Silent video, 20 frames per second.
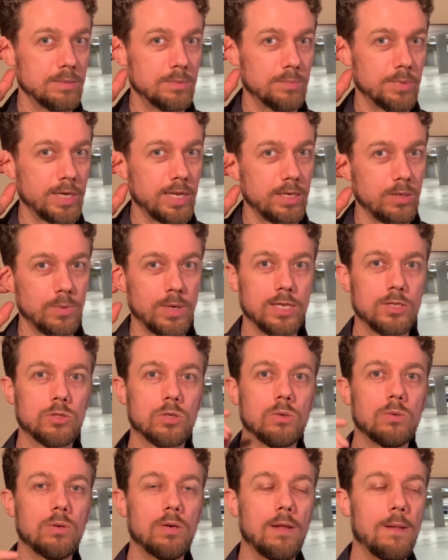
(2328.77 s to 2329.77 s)
But anyway,
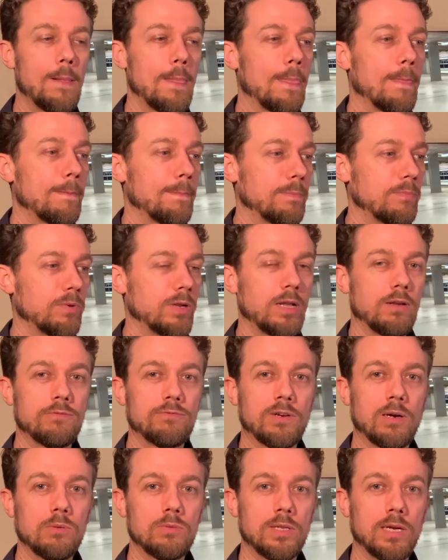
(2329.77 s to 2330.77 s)
so what I
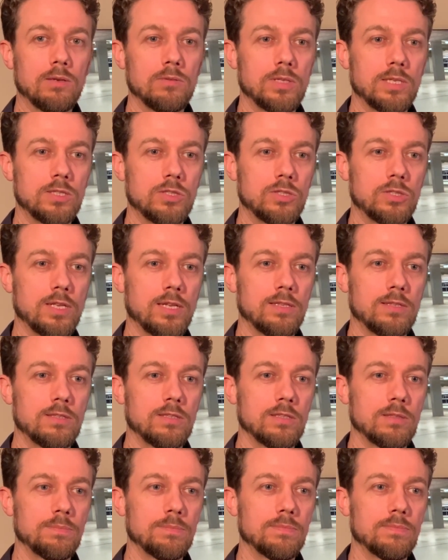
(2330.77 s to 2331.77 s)
found out is
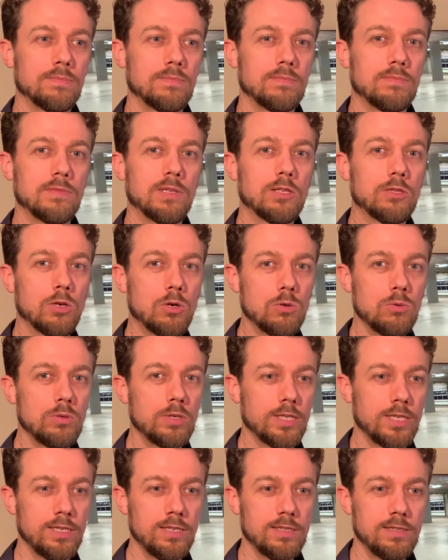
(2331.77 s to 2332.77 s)
that not
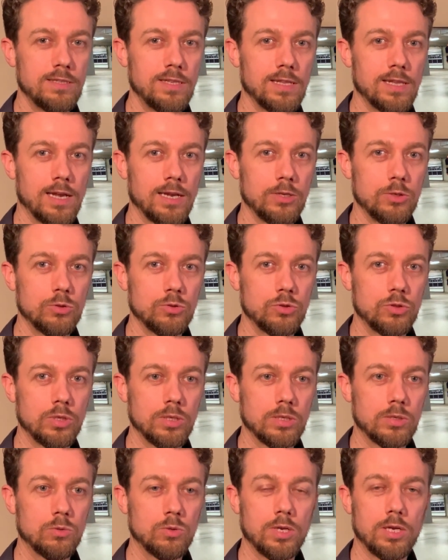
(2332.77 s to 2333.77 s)
only could I use
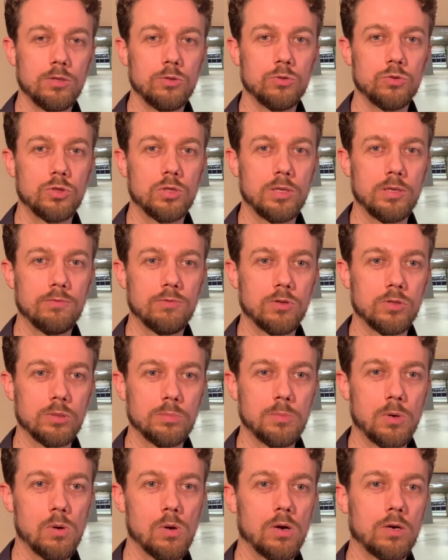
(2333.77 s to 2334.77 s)
the inverted
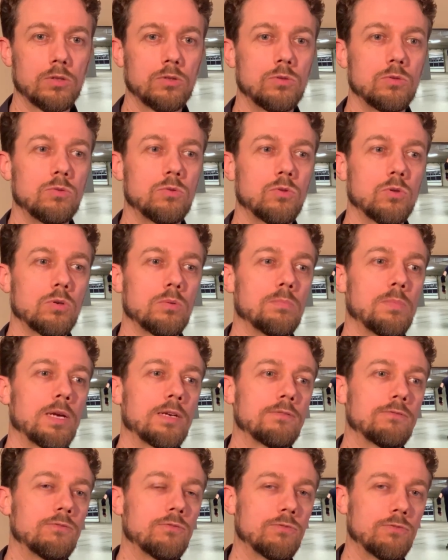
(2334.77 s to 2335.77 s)
Mohawk to turn
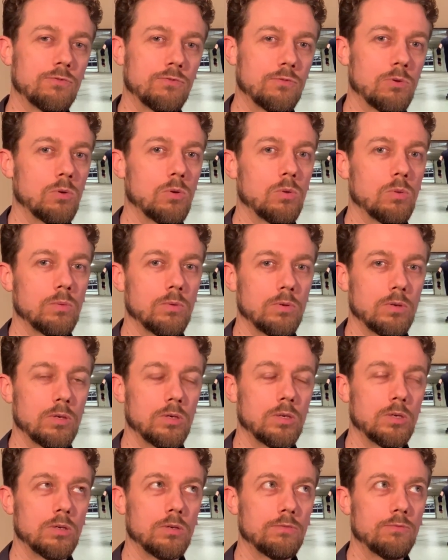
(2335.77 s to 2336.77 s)
back
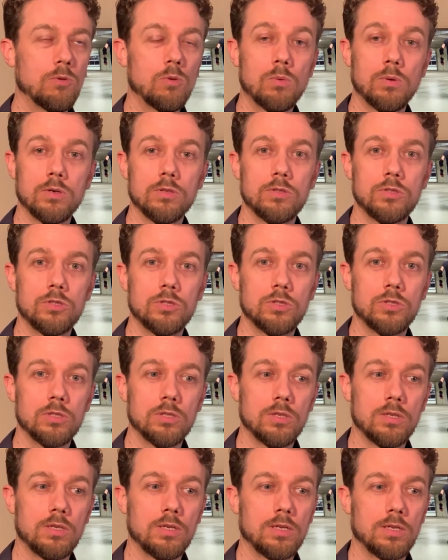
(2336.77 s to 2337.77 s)
forwards
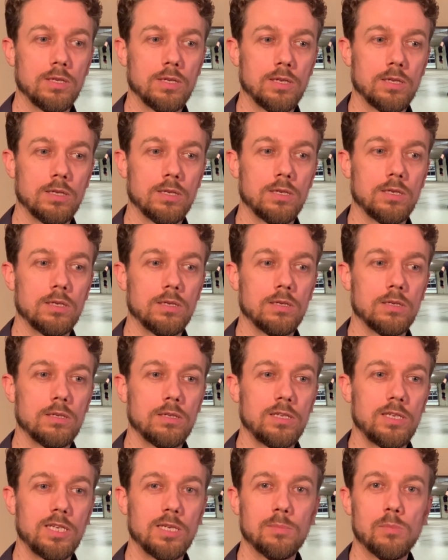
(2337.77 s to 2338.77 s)

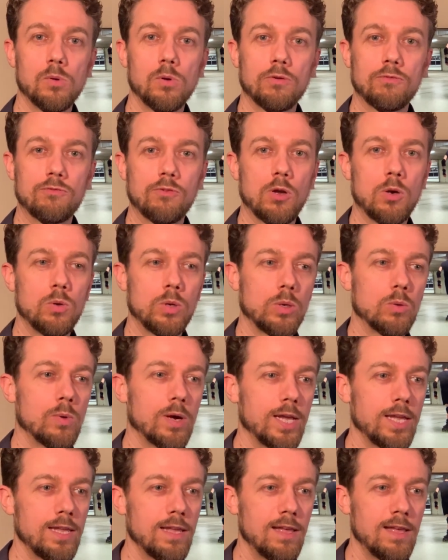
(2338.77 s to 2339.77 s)
in a more flowy
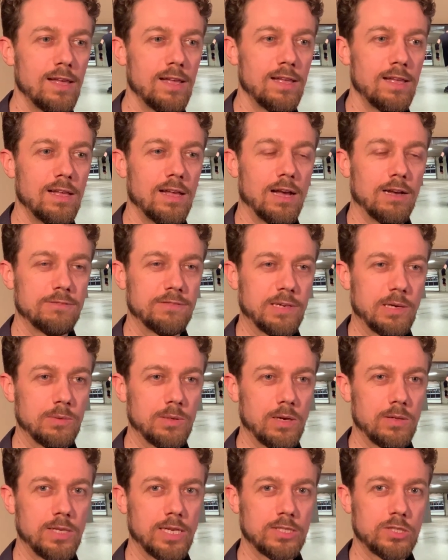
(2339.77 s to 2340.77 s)
way, I found
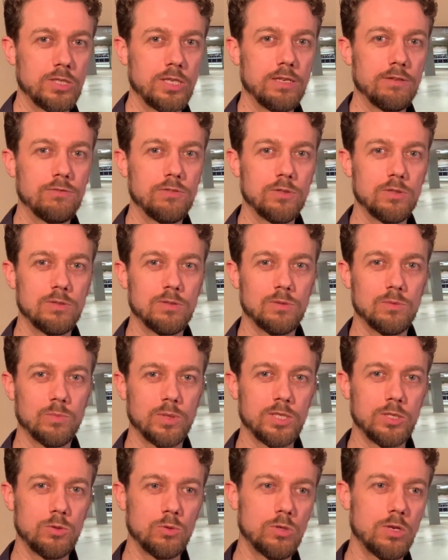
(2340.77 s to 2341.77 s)
out actually
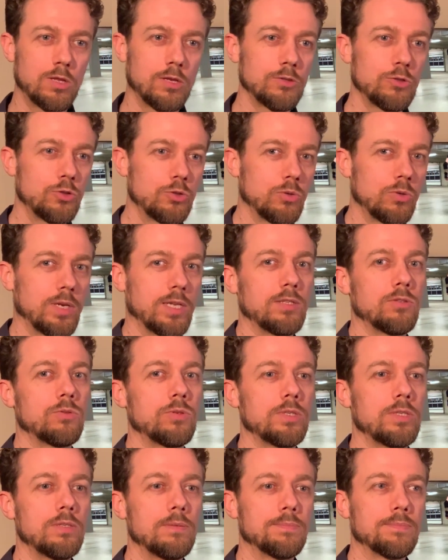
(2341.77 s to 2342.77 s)
when you do the lunge turn
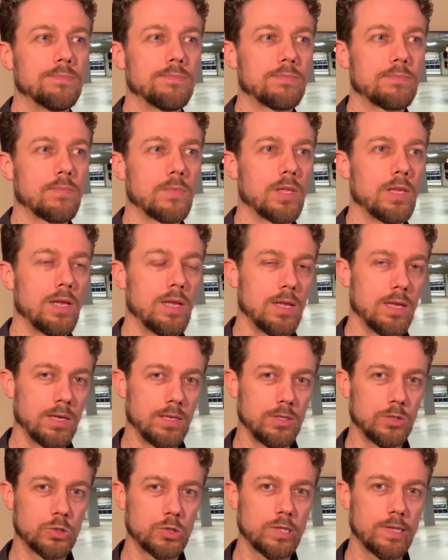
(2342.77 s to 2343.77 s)
entry,
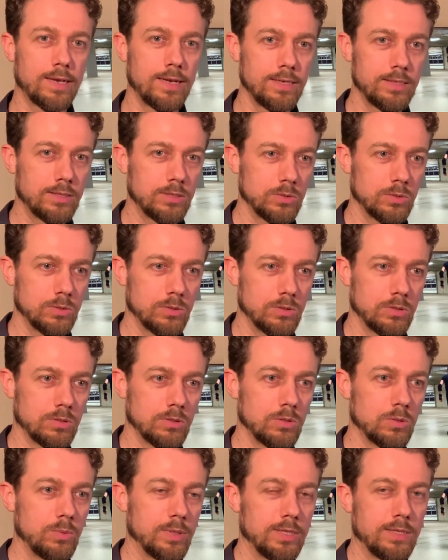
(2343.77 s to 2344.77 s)
you slide
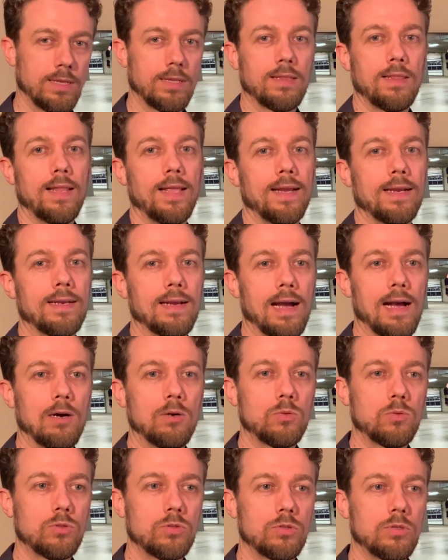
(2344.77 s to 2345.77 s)
with that leg
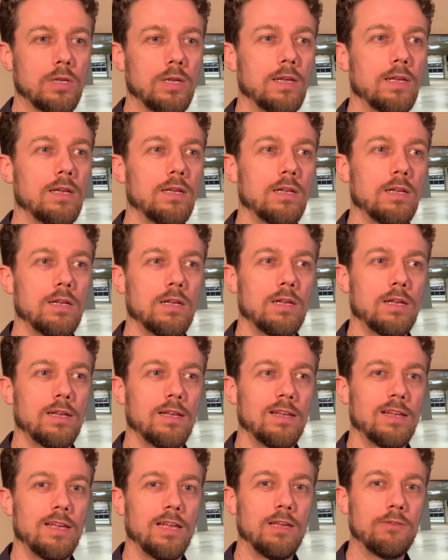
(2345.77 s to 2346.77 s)
out.
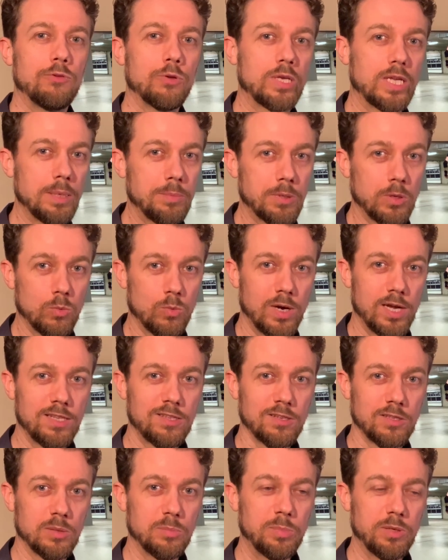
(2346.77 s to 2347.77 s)
If you keep that
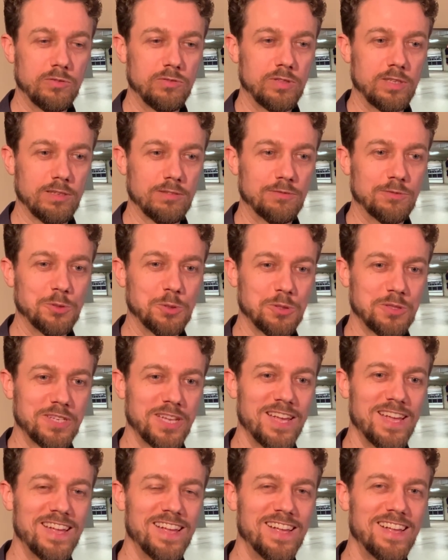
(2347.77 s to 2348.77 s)
weight on the pivoting
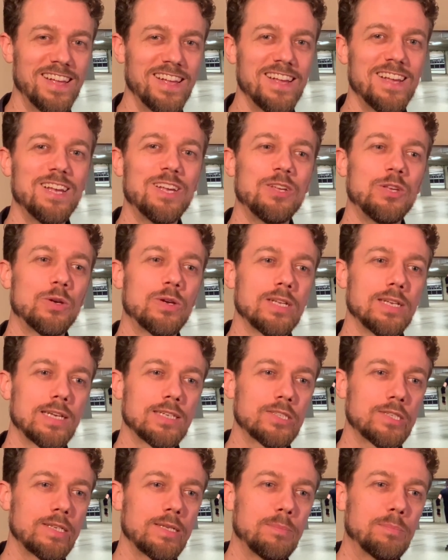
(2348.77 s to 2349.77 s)
foot, you can
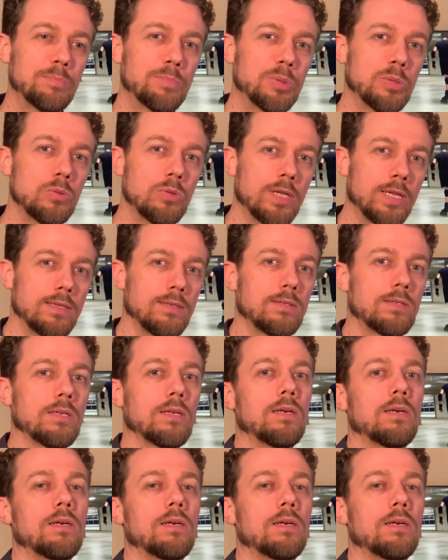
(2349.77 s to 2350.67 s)
actually pull that